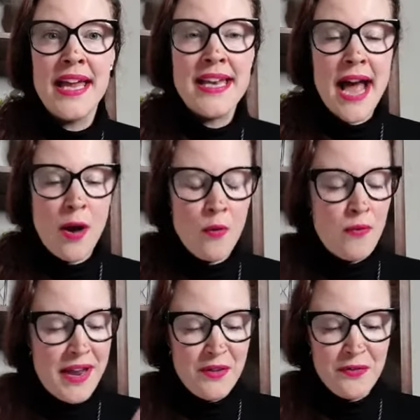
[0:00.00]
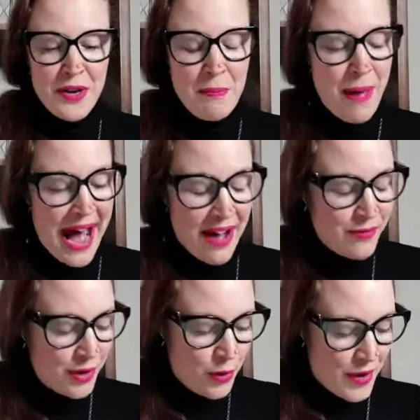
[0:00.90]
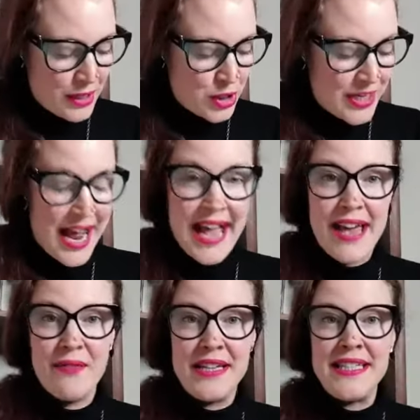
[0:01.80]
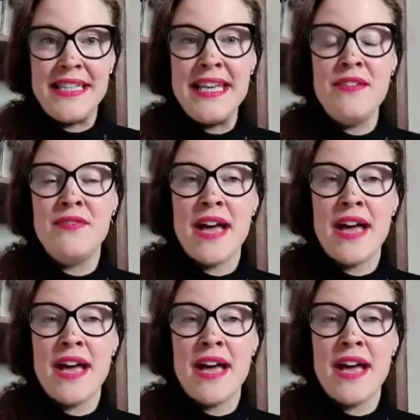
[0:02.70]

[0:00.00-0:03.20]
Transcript: Now, one of the powerful question I have received